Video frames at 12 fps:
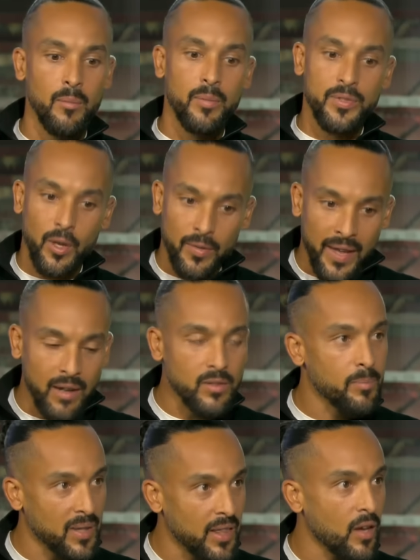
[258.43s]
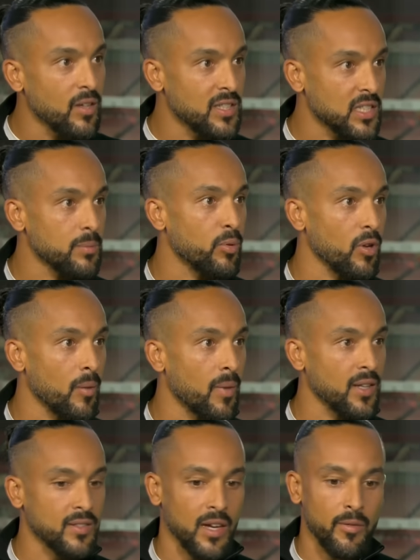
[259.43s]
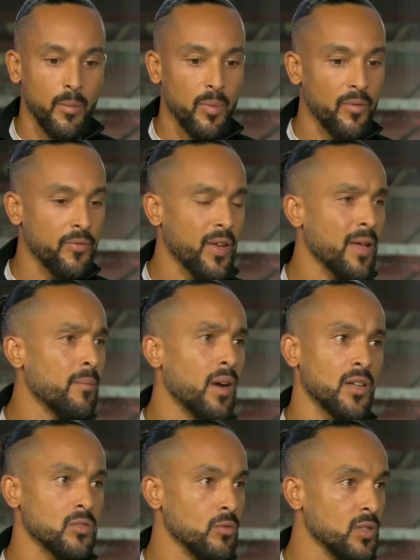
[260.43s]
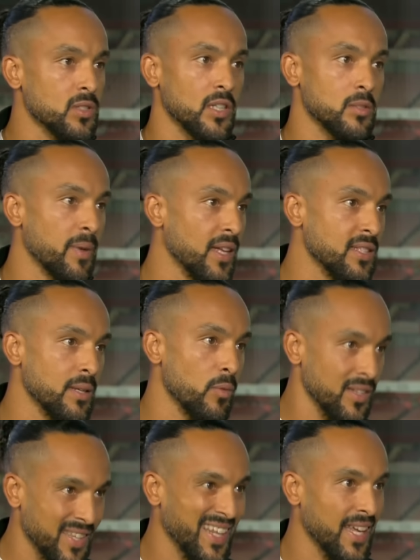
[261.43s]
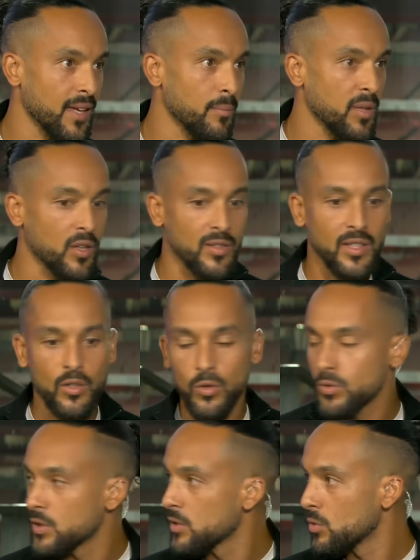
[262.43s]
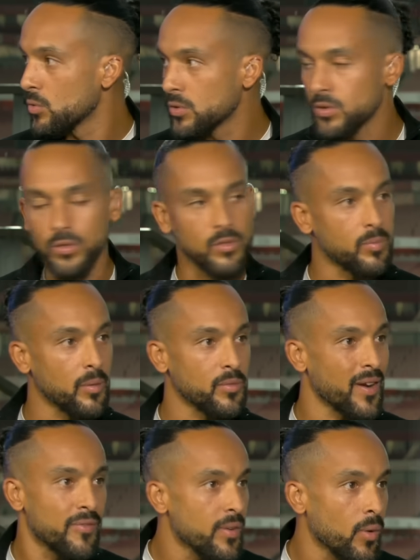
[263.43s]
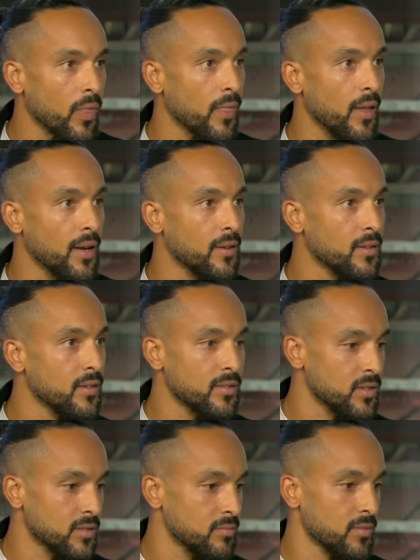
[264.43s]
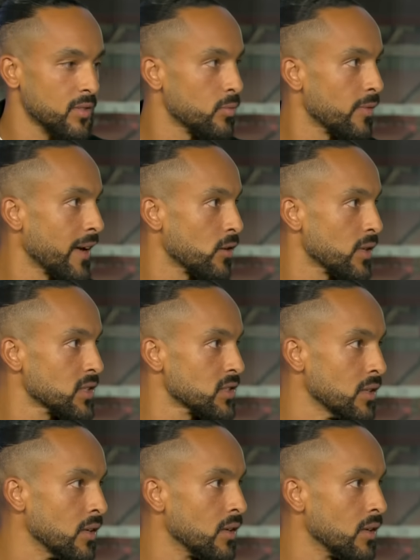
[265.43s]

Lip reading: So that would be the only disappointment on my side of it. But for him, Arsenal was such a better team when he's in it because he causes all sorts of problems for everyone. And it's without question.